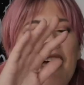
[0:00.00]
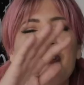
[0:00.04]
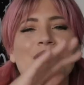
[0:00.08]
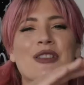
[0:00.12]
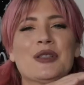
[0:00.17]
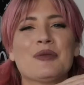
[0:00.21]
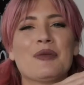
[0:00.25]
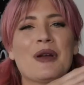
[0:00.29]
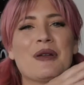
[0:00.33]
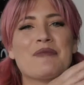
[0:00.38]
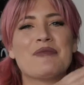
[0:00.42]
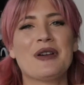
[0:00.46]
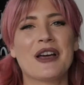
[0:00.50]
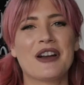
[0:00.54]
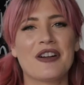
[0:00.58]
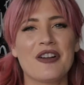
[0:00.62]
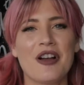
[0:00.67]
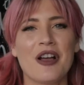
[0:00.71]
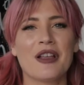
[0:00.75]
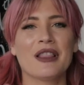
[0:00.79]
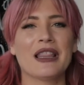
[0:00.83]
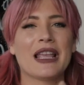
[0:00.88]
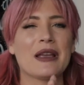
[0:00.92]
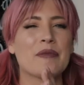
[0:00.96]
I would spread butter
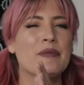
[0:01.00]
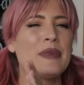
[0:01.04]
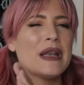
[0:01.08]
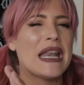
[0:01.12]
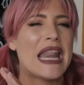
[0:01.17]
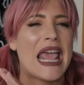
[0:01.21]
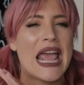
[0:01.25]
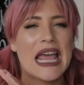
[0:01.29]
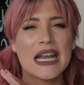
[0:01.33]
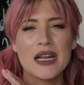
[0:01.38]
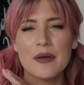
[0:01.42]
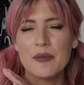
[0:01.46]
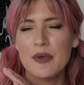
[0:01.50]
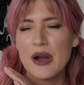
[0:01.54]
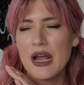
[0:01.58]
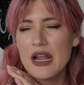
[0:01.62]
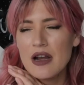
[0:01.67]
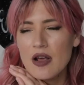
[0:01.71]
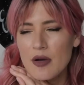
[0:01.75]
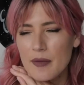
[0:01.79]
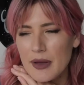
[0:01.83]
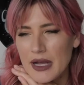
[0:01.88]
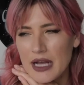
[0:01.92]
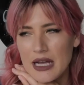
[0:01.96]
on like banana bread.
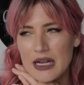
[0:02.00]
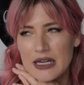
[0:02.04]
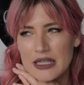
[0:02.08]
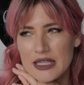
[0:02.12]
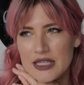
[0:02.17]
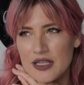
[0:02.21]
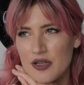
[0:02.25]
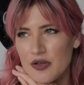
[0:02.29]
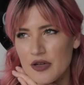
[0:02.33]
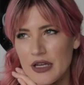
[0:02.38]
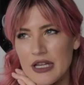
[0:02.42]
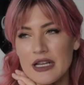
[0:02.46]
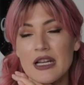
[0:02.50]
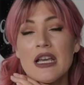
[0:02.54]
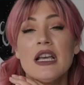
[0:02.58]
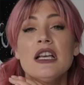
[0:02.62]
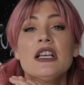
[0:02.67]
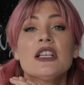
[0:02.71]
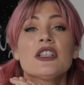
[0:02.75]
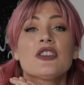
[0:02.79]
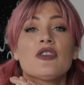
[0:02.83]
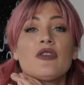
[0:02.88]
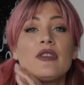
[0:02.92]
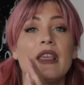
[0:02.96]
Oh my God, it's so good.
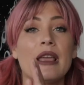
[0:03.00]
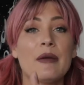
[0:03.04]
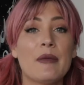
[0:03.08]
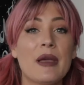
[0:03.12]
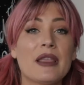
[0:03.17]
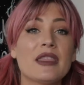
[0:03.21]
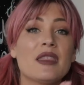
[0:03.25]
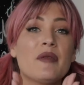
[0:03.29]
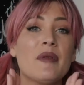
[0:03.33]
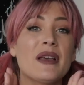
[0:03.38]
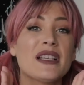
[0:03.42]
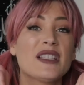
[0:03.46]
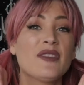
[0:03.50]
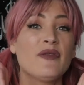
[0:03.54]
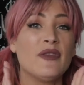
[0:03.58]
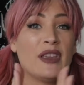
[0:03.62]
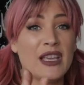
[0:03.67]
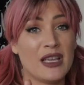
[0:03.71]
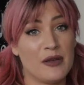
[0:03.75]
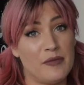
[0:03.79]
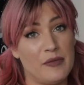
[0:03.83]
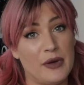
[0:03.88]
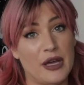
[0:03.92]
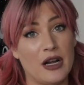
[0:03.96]
So they make the best
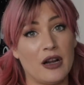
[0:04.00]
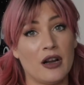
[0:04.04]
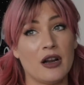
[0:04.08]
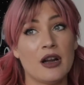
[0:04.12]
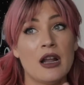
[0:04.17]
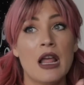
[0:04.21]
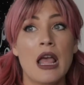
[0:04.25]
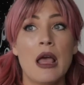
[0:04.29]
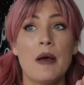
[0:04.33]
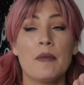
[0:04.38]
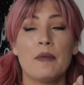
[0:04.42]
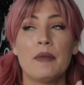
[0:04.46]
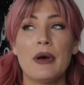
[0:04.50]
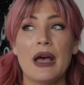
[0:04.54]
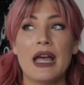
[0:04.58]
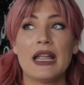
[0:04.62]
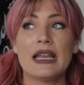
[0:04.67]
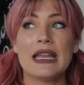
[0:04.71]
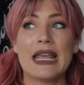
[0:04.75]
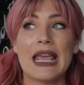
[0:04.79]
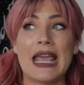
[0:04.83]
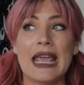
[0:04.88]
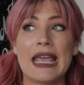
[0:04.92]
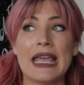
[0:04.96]
vegan butter, but
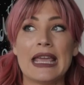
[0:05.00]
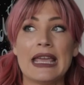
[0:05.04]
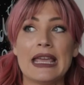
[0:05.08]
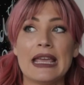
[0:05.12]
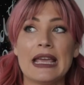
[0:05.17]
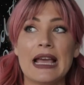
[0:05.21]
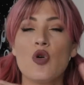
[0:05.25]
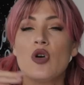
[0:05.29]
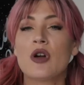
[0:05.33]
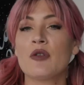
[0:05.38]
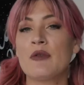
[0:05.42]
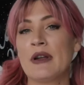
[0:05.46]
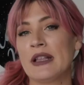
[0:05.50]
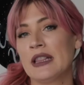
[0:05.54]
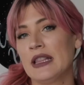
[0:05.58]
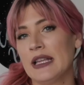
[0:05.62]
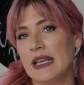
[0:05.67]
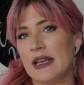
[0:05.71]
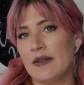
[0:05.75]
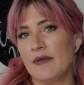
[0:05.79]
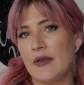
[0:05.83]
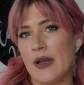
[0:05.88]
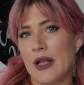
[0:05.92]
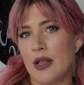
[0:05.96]
a more
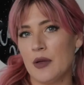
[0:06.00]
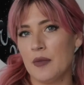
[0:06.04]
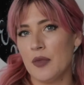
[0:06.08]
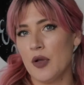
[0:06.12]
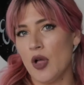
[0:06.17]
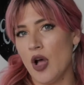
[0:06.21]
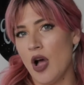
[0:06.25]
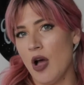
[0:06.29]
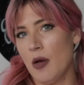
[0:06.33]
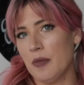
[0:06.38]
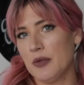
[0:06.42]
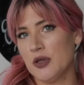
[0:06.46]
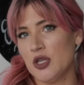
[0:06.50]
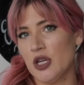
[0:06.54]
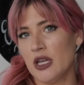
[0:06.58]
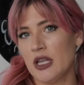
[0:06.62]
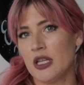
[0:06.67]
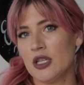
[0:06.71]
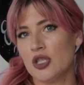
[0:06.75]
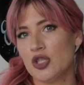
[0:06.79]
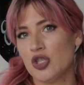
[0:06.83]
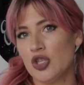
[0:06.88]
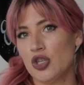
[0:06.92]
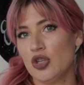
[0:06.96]
readily available
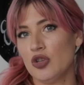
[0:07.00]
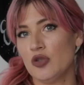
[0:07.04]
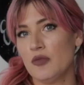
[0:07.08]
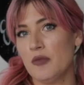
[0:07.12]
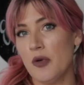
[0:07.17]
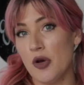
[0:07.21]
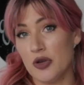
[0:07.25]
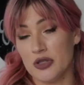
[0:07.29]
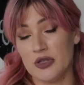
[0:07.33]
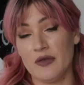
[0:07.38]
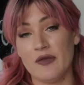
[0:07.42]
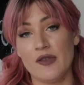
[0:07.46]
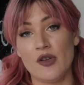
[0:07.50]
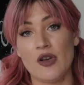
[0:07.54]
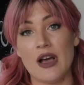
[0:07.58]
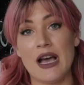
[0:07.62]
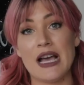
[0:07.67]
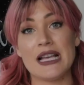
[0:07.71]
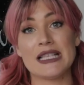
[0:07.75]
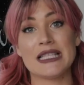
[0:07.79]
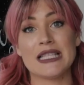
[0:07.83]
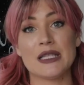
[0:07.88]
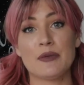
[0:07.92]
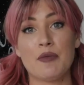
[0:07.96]
option to most of you
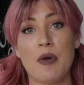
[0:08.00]
guys is